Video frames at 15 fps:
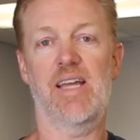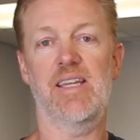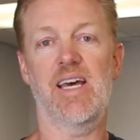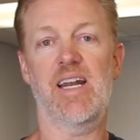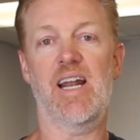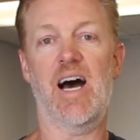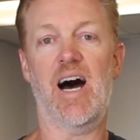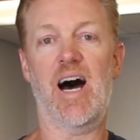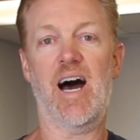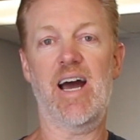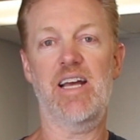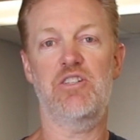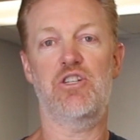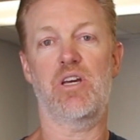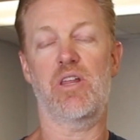And then
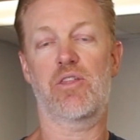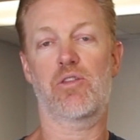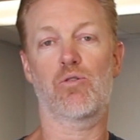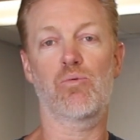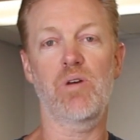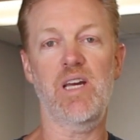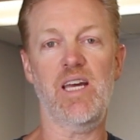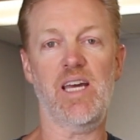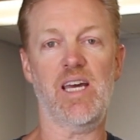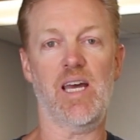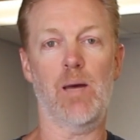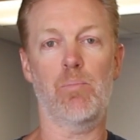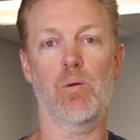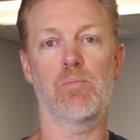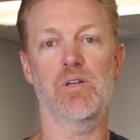I G three,
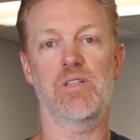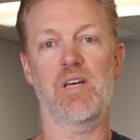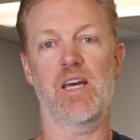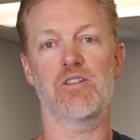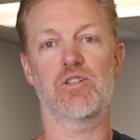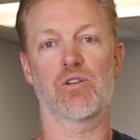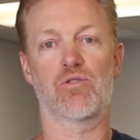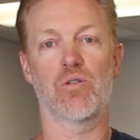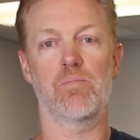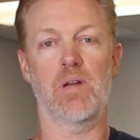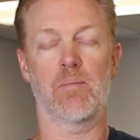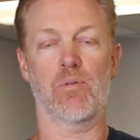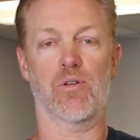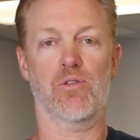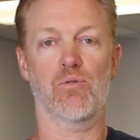implementation group
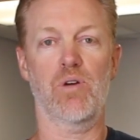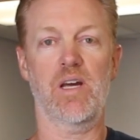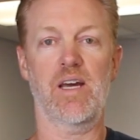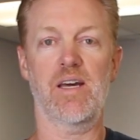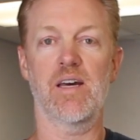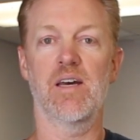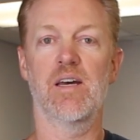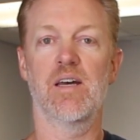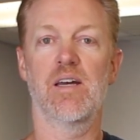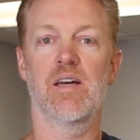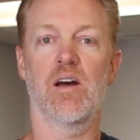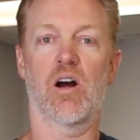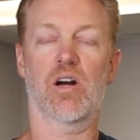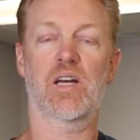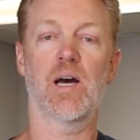number three,
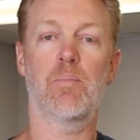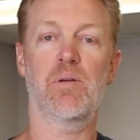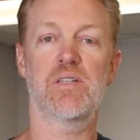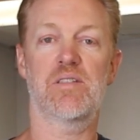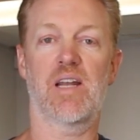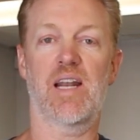are companies